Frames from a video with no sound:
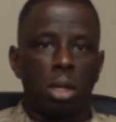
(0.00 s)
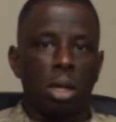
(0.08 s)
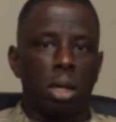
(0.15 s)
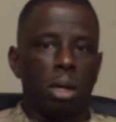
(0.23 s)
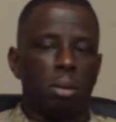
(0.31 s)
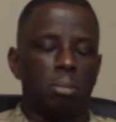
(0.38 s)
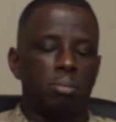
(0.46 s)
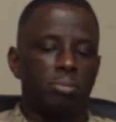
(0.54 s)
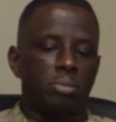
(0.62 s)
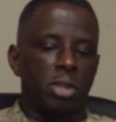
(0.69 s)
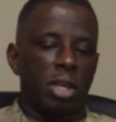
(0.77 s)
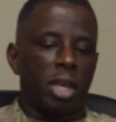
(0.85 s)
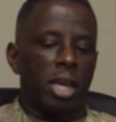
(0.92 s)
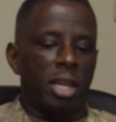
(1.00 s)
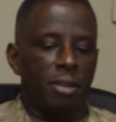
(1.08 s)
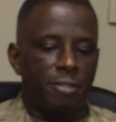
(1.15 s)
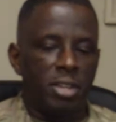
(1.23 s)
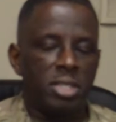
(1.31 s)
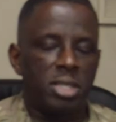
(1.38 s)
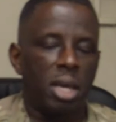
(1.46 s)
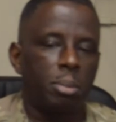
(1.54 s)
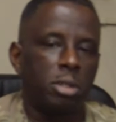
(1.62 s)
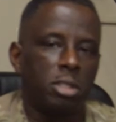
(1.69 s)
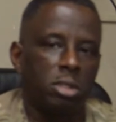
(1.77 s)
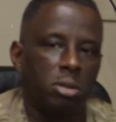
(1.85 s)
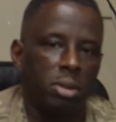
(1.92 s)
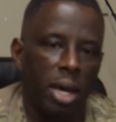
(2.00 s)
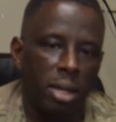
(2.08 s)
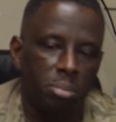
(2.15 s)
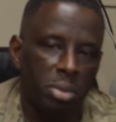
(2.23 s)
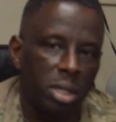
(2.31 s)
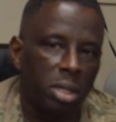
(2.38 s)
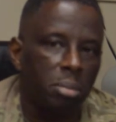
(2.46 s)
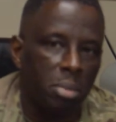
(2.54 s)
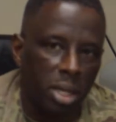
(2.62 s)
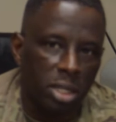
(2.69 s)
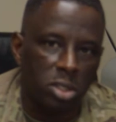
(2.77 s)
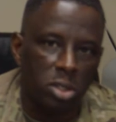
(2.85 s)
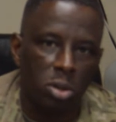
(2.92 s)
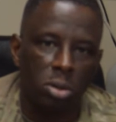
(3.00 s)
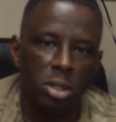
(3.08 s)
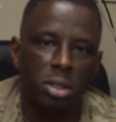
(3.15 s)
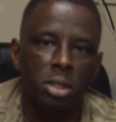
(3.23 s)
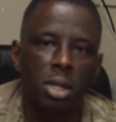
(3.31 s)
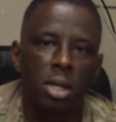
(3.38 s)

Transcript: Um, and if he's able to do that and be committed to it,